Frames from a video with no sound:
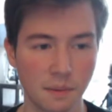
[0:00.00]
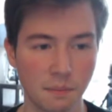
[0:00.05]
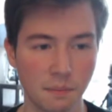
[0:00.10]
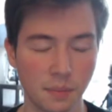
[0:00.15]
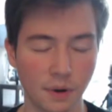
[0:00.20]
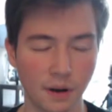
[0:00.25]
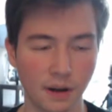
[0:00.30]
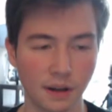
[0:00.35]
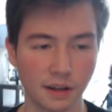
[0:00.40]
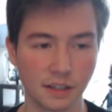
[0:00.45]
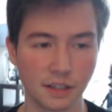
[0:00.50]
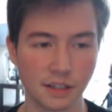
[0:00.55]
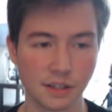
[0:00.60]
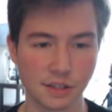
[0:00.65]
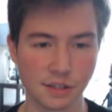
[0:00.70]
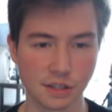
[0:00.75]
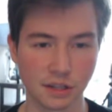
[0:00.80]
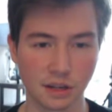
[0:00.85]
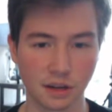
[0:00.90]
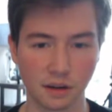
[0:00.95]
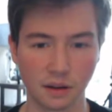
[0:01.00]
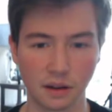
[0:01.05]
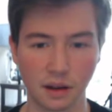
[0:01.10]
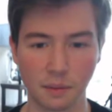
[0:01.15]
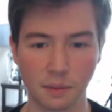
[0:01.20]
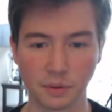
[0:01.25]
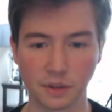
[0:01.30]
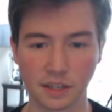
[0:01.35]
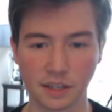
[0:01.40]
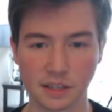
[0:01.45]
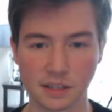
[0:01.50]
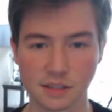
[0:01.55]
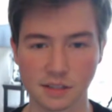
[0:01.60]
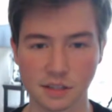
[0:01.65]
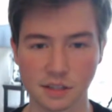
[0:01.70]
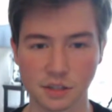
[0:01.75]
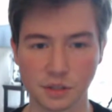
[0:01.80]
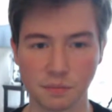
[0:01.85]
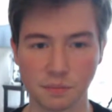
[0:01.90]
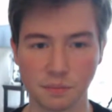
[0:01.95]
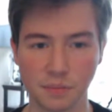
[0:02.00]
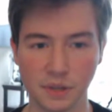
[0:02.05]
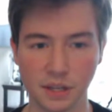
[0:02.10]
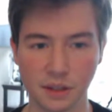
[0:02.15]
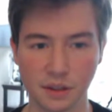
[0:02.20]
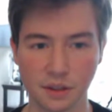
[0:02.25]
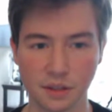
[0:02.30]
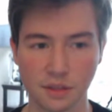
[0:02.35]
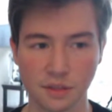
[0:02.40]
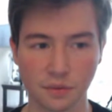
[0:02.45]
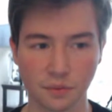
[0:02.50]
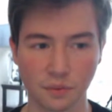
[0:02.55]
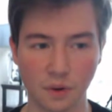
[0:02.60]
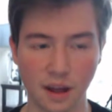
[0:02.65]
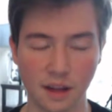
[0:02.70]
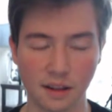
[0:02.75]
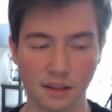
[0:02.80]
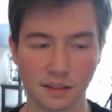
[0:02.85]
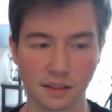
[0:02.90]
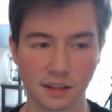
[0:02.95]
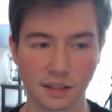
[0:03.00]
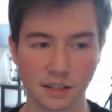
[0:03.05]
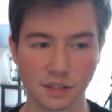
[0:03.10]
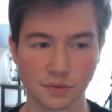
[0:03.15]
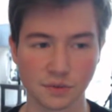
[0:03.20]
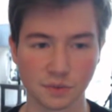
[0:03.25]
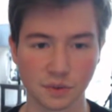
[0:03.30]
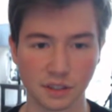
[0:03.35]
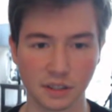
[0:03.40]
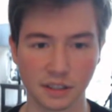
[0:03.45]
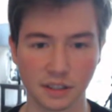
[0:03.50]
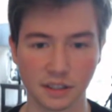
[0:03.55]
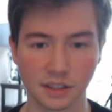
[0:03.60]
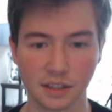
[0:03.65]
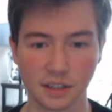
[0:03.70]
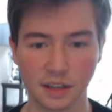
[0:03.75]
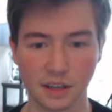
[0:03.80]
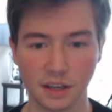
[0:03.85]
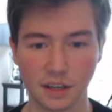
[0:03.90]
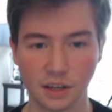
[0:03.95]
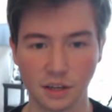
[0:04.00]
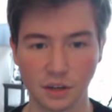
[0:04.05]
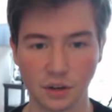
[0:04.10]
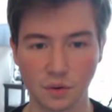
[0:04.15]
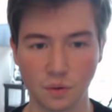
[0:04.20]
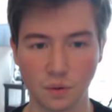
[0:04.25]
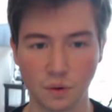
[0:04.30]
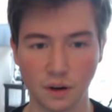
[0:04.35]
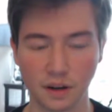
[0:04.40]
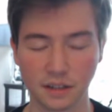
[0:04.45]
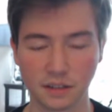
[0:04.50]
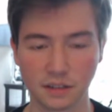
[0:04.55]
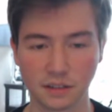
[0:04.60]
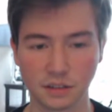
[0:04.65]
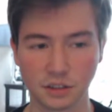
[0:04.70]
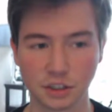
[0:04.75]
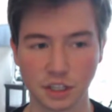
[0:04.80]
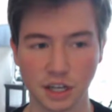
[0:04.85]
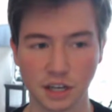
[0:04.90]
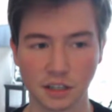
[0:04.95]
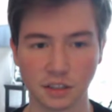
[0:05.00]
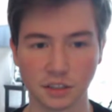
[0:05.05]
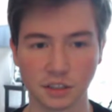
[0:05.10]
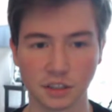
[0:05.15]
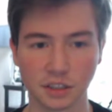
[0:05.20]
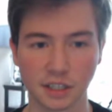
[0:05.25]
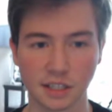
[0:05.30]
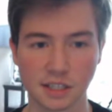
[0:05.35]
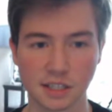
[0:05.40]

but he's up against such a big threat that it's really quite challenging.